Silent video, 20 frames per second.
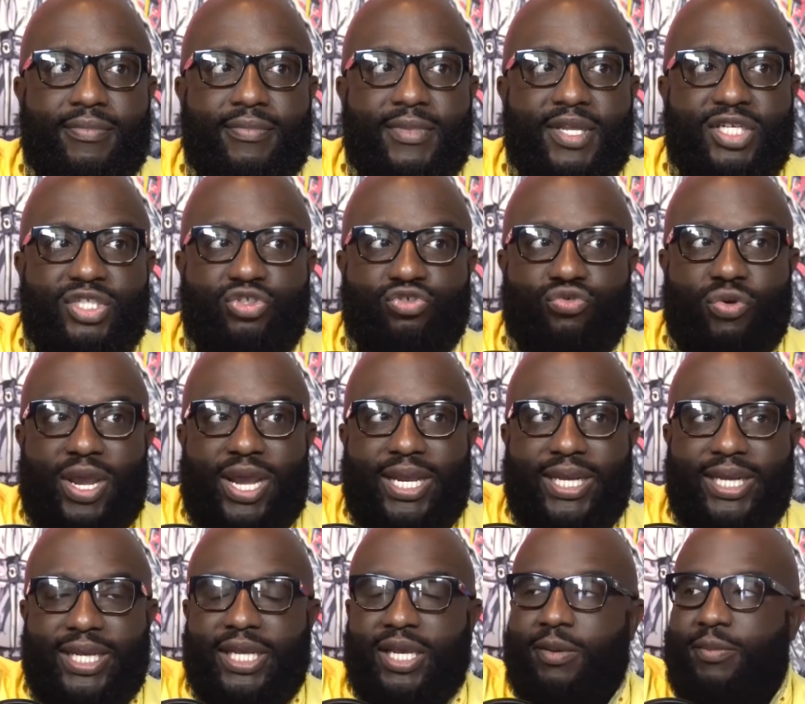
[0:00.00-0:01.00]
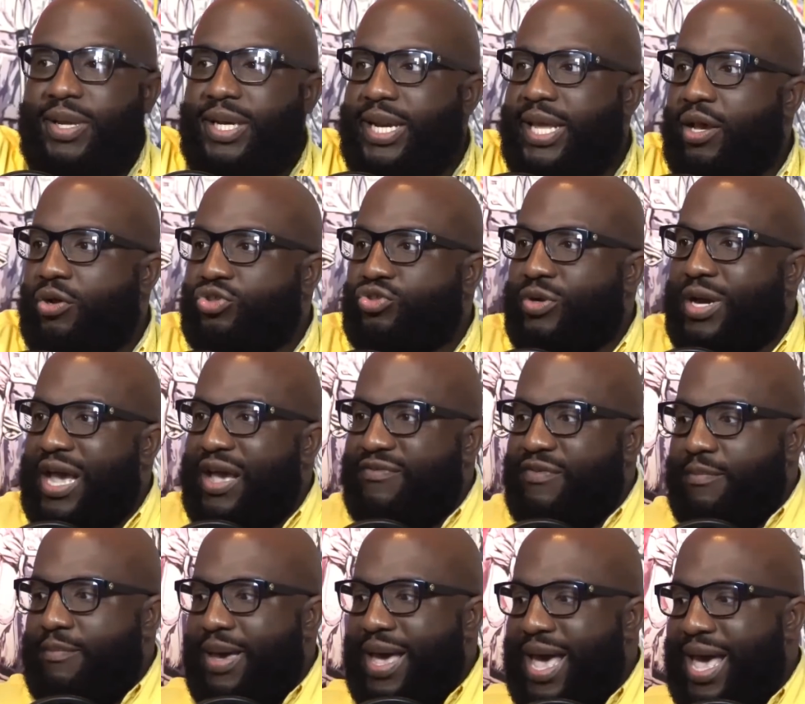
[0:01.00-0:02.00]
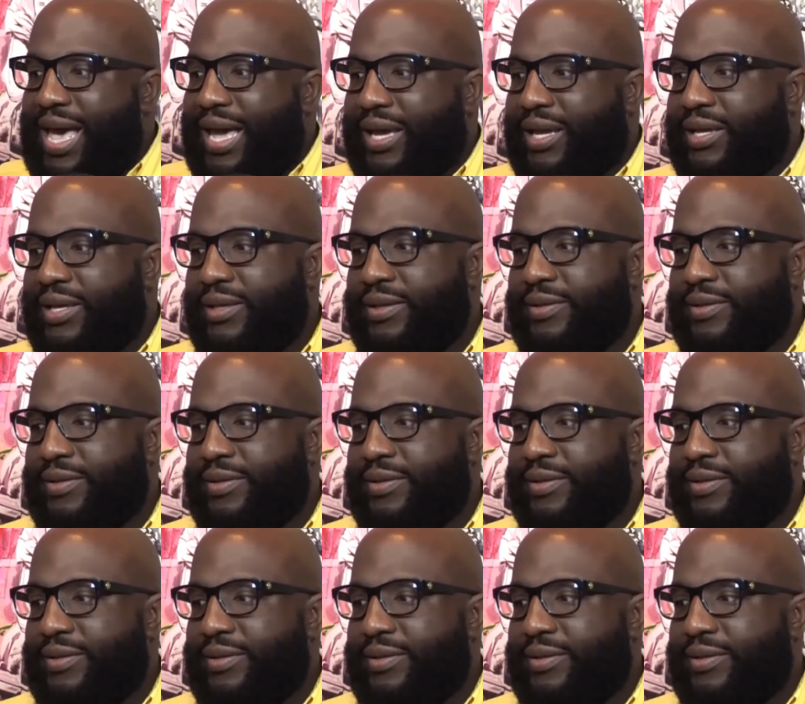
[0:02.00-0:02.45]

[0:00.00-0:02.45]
draining them, and they'll drive them back.